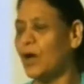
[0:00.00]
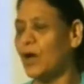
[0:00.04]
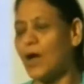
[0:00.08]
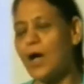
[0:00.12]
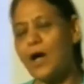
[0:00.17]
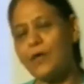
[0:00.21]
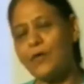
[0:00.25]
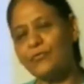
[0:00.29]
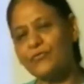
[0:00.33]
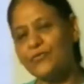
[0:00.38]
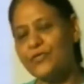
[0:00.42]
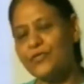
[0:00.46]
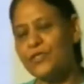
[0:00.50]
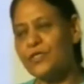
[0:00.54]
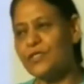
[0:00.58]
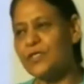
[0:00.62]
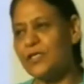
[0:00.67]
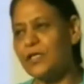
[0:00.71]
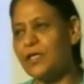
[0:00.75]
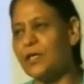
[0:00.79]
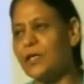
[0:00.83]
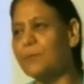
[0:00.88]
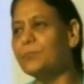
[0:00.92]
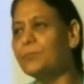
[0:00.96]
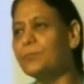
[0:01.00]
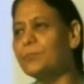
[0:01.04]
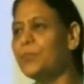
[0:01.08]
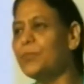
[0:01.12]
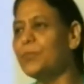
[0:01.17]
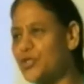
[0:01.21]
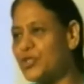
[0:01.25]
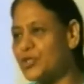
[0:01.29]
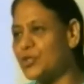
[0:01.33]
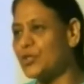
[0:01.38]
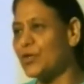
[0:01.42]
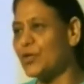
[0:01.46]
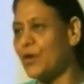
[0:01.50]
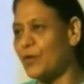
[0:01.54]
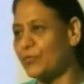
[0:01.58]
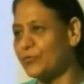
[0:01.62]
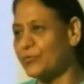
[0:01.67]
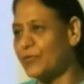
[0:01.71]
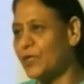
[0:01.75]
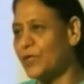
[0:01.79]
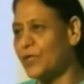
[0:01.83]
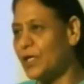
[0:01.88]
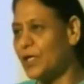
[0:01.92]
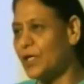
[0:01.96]
after the completion
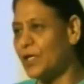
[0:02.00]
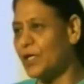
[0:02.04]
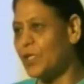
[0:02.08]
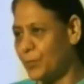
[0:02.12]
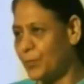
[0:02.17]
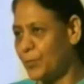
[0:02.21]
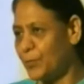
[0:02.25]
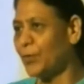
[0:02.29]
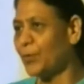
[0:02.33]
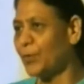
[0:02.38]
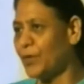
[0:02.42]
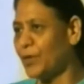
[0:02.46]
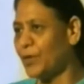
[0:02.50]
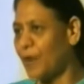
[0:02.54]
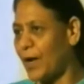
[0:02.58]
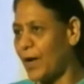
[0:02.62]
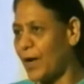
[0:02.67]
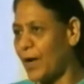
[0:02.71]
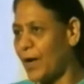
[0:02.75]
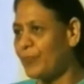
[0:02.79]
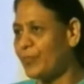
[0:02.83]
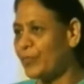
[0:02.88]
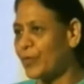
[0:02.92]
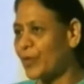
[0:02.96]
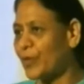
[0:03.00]
of the program.